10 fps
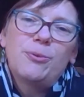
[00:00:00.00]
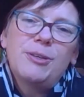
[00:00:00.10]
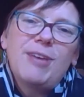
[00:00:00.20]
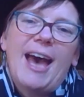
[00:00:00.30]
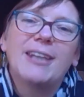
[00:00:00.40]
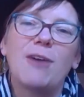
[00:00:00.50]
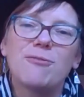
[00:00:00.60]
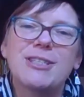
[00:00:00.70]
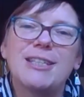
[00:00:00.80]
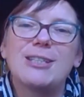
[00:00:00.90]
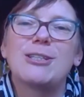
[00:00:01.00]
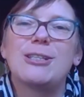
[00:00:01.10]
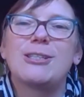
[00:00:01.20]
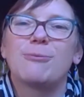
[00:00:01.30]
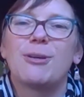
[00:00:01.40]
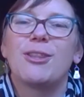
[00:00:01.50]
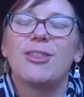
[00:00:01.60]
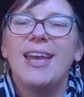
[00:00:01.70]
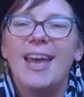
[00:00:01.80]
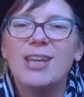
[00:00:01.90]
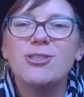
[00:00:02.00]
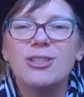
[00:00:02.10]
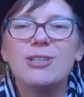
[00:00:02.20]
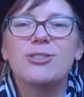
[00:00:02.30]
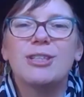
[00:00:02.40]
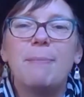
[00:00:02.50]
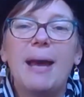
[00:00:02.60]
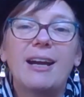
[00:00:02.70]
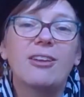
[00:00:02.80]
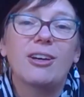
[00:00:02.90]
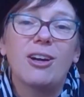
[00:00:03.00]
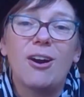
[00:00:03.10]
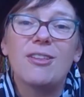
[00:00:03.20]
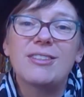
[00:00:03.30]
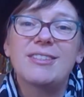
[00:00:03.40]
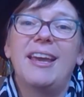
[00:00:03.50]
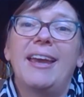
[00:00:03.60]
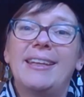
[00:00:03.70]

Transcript: had conversations with engineers in the back of the car that say,